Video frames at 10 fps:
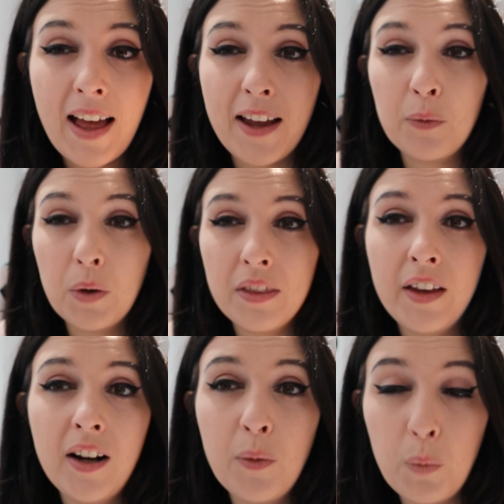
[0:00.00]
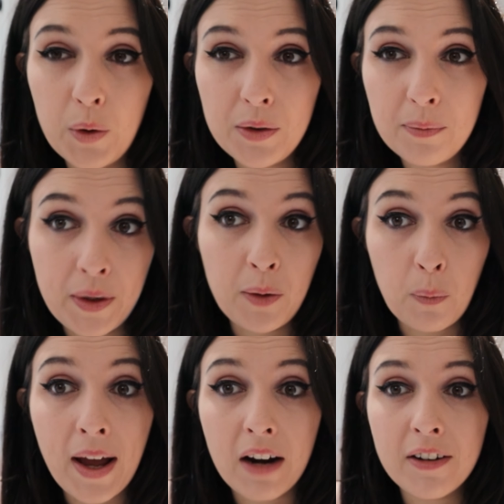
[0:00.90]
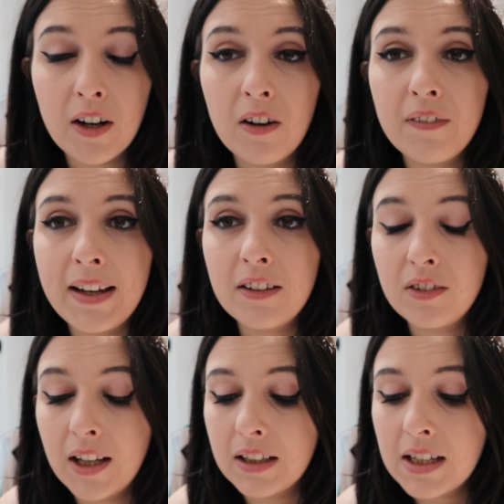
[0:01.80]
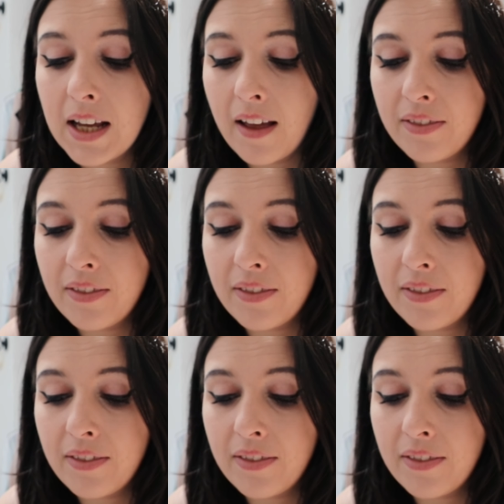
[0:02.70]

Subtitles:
and one thing I would be wary of is that